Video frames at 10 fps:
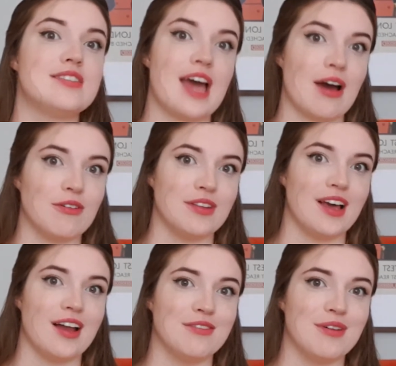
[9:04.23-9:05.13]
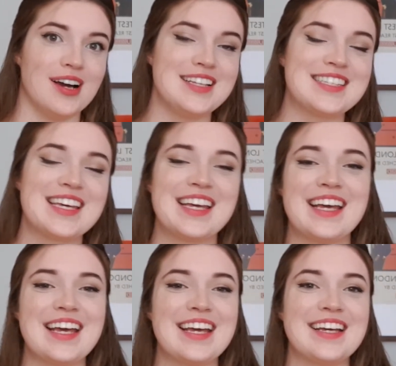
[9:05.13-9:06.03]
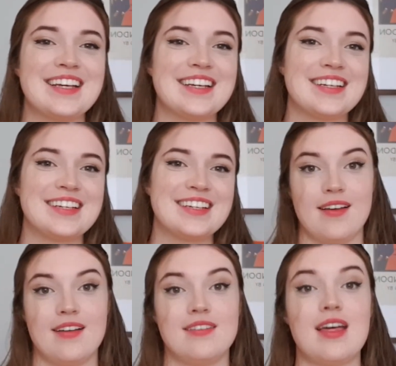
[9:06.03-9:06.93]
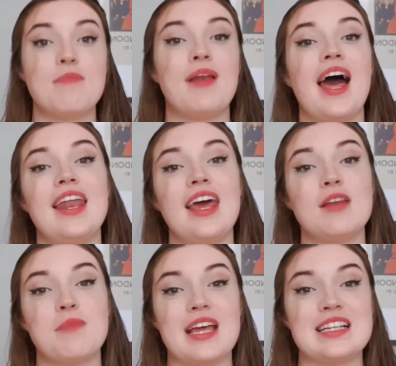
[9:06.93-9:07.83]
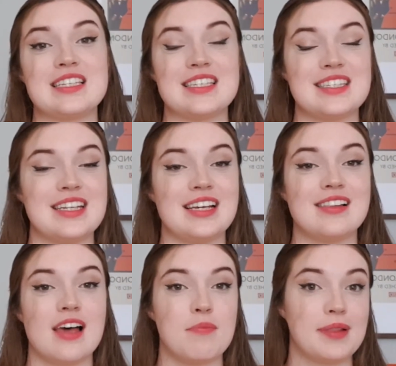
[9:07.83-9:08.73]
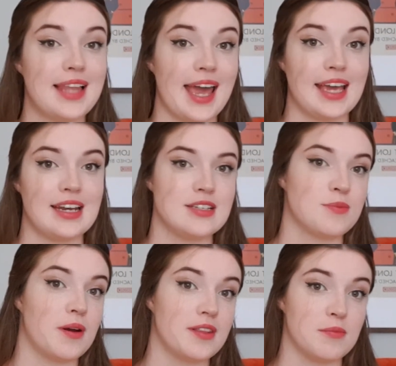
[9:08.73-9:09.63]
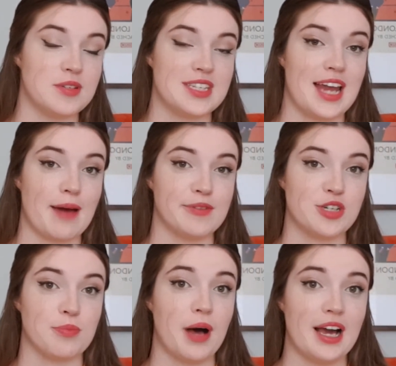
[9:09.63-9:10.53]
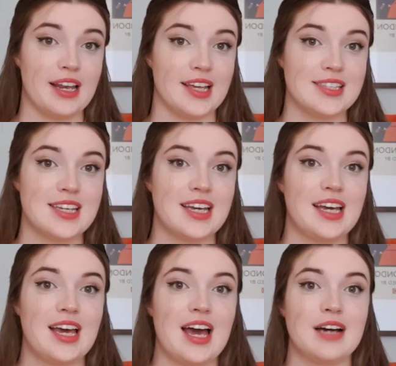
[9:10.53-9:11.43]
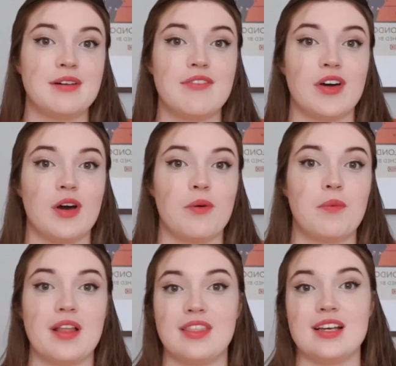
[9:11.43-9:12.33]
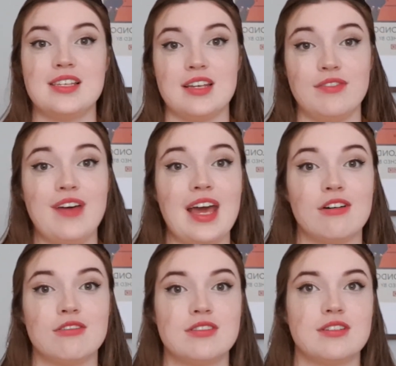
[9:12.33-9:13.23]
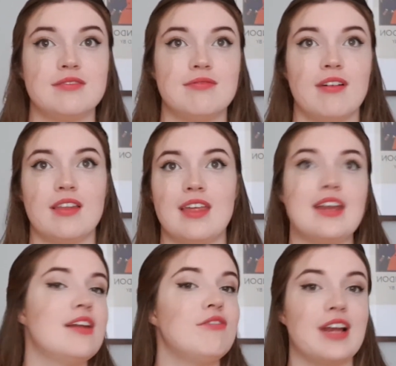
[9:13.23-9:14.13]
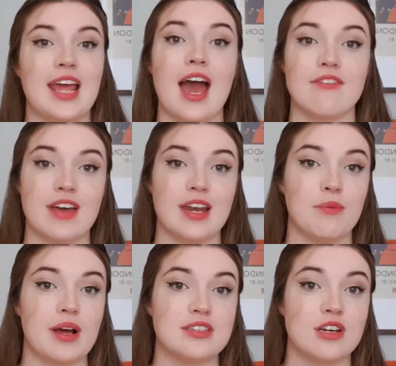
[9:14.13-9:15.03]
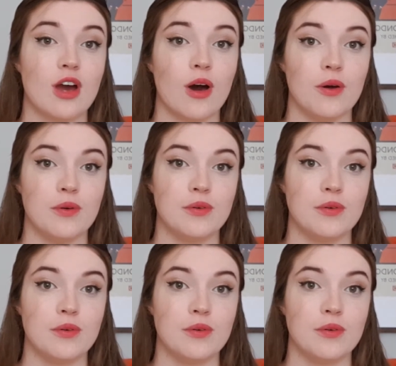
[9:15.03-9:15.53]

town on the Isle of Wight. Their plan had been to steal a plane, as one of them was an amateur pilot. However, when this had failed, they didn't really have anywhere to go.